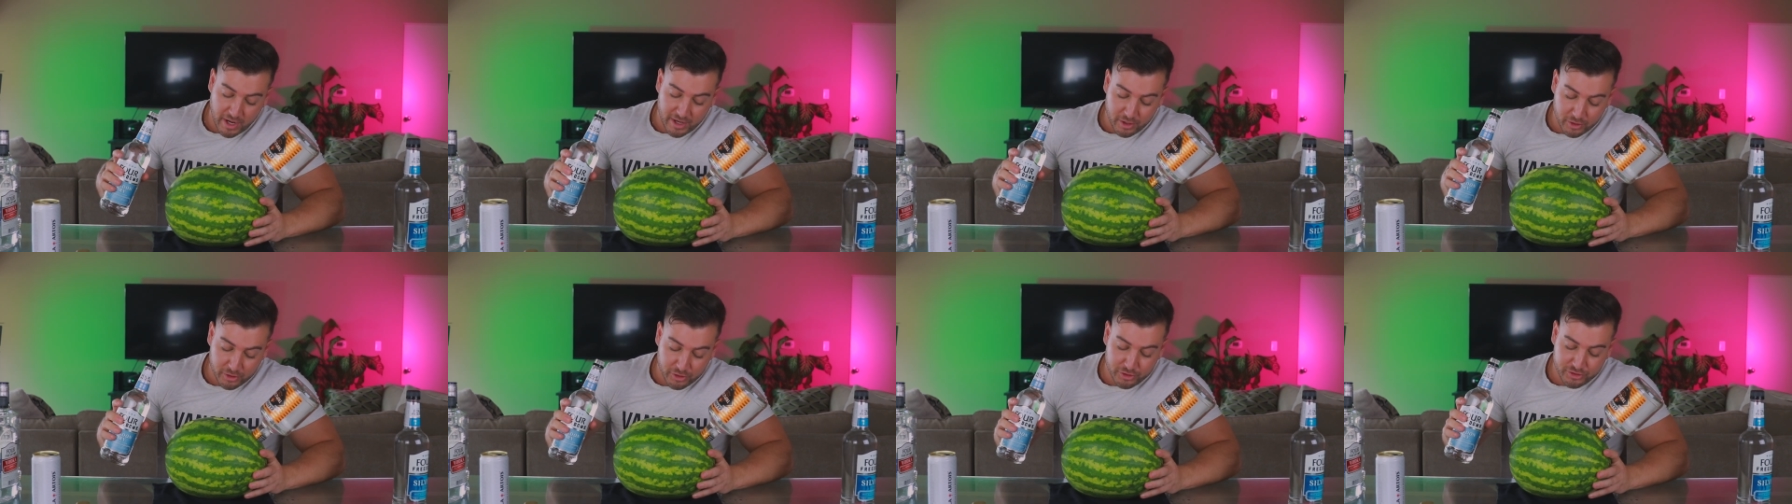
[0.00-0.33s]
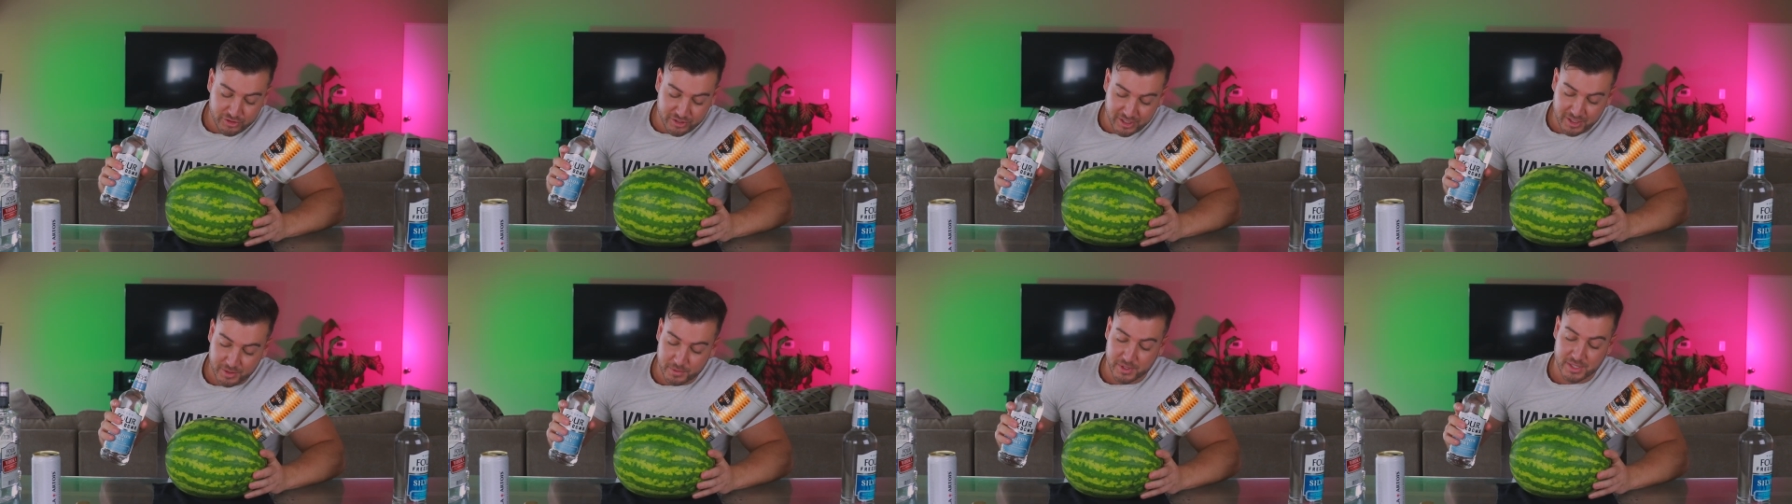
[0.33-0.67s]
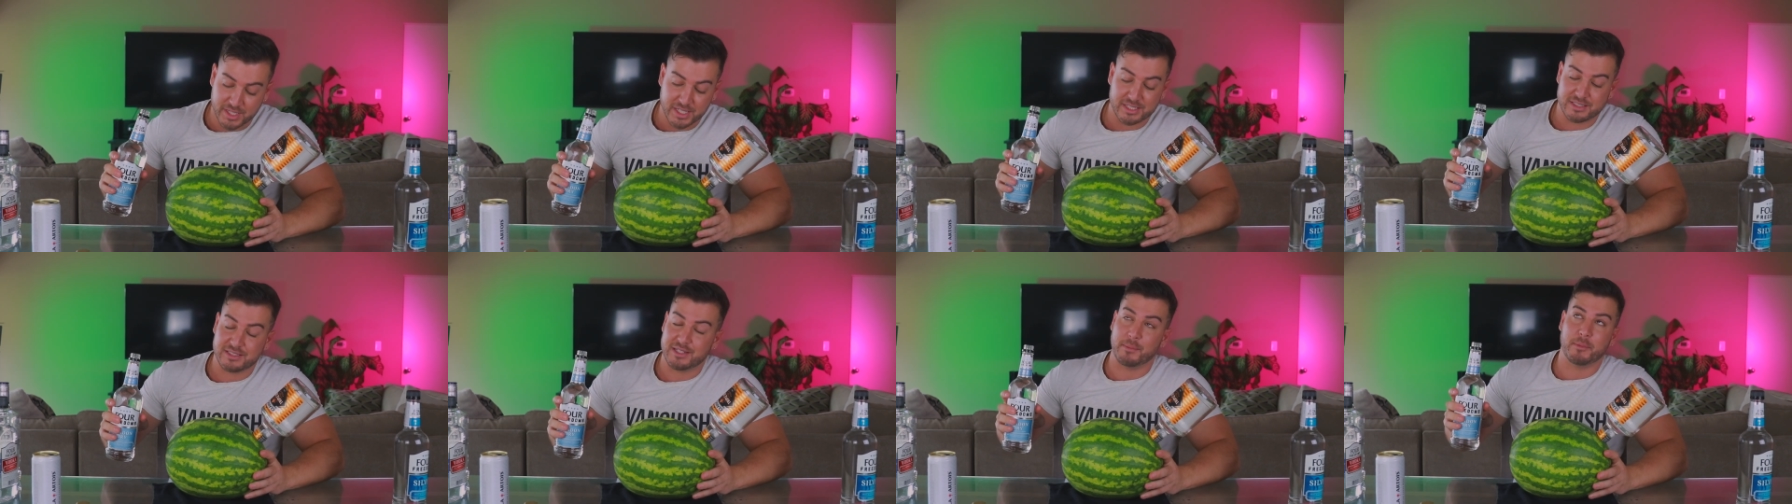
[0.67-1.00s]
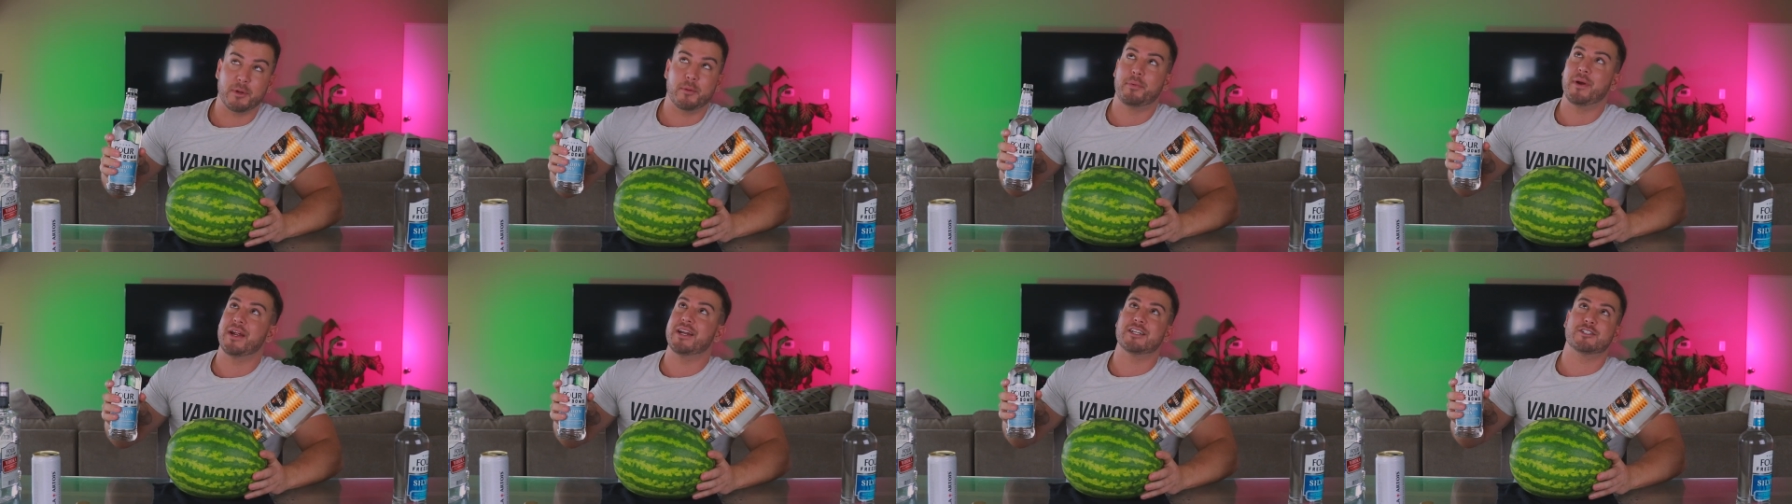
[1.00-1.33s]
I know you're dealing with it.
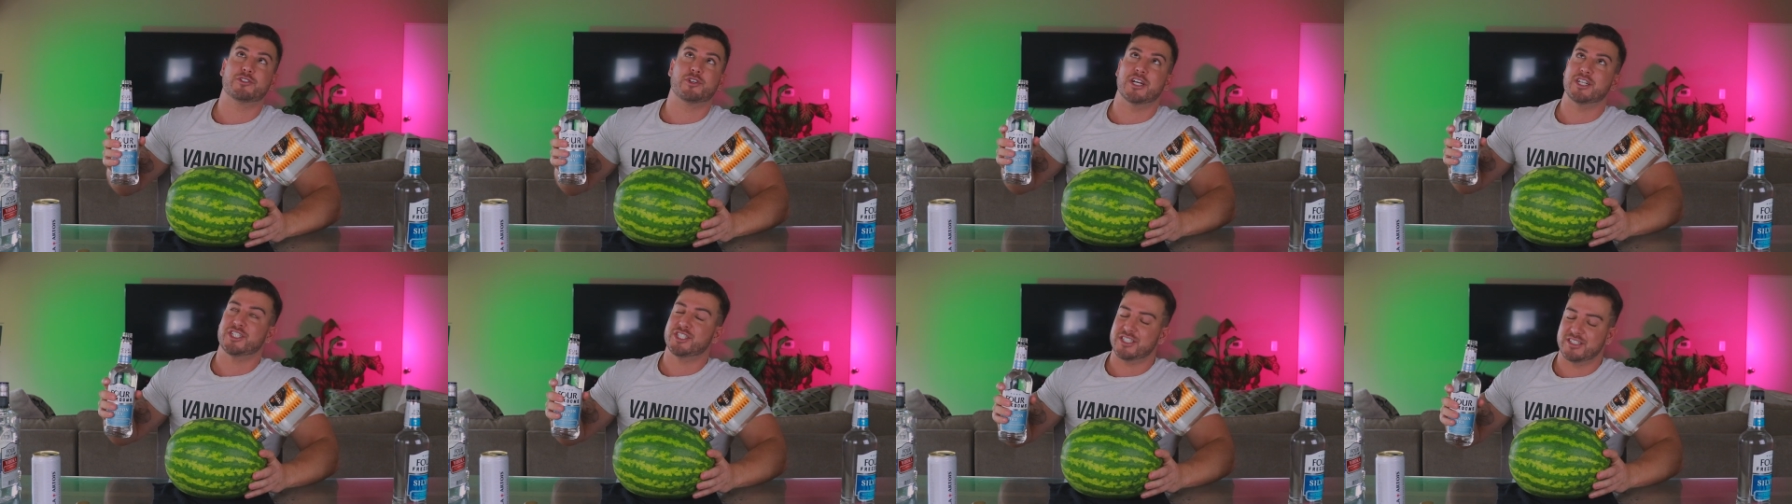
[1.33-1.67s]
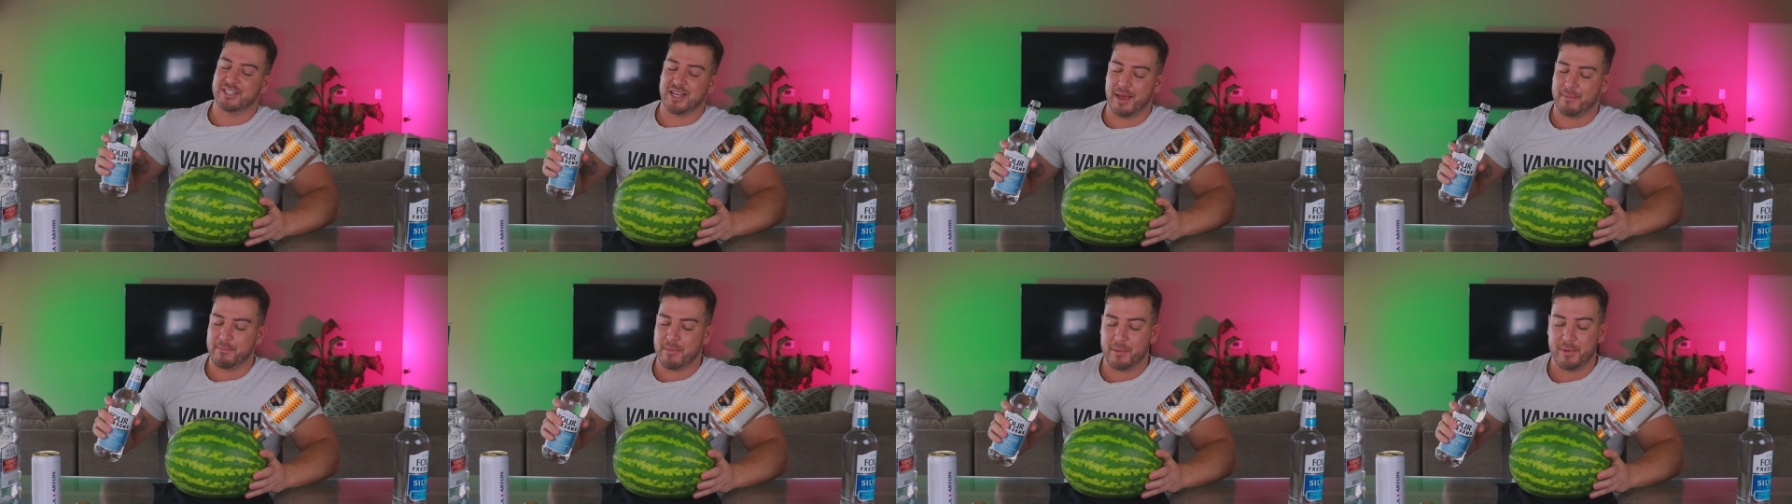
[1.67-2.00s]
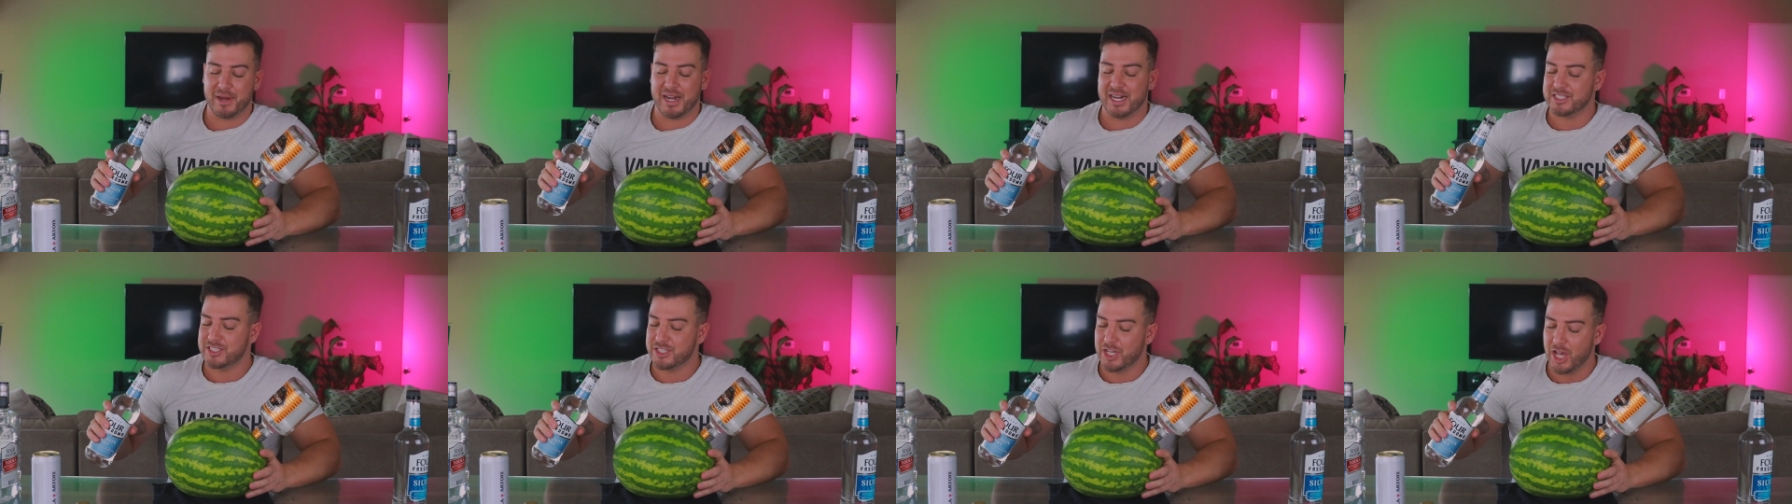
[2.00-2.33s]
Double penetration time, baby. Let's